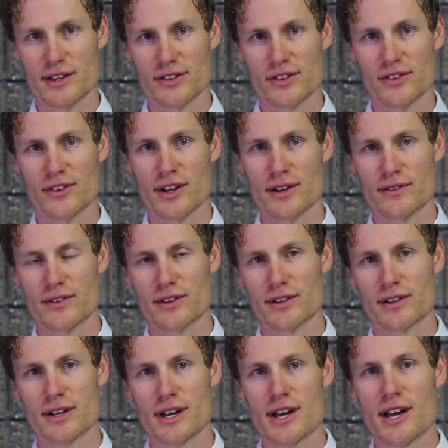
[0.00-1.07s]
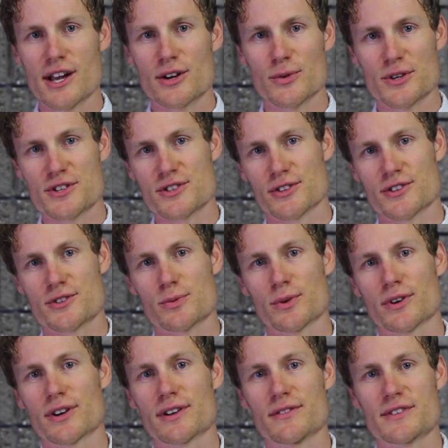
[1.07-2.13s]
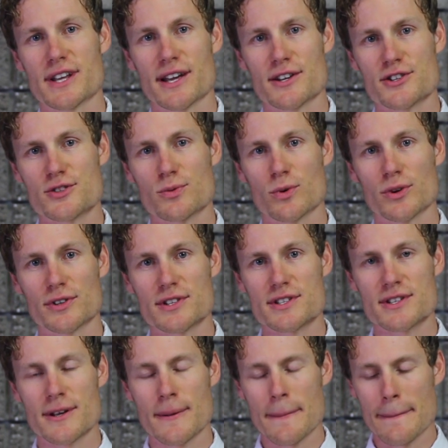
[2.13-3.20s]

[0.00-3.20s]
This is out of the research work of Dan Schwartz.